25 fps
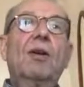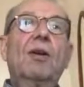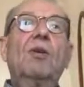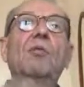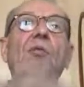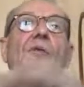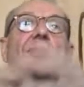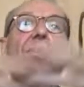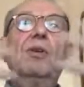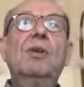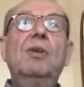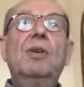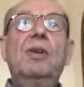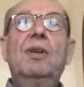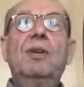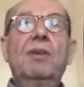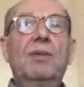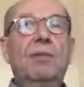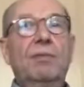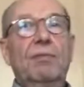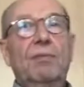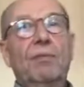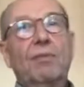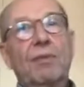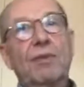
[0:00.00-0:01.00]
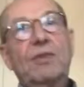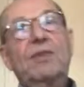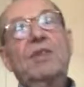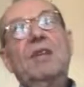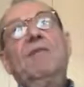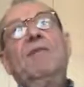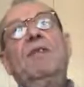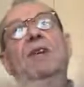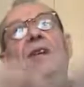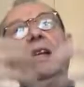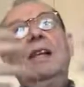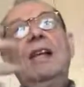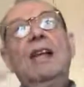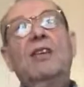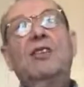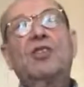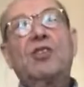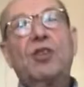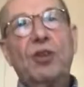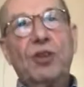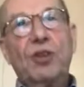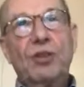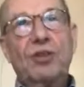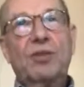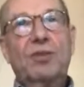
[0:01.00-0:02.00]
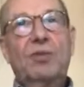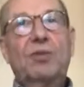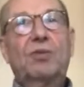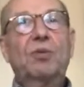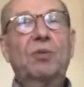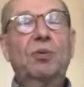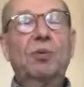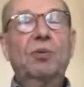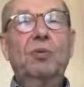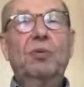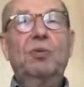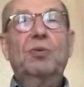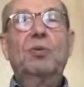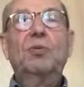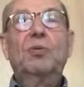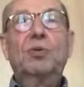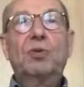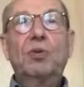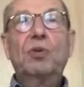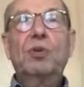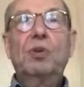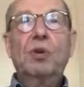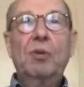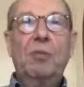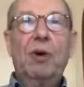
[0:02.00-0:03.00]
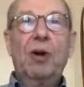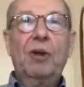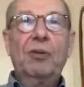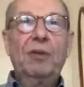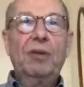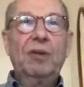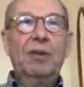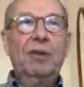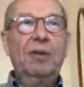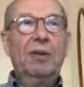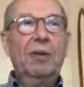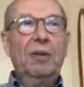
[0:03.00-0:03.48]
whole several lectures to talk about it.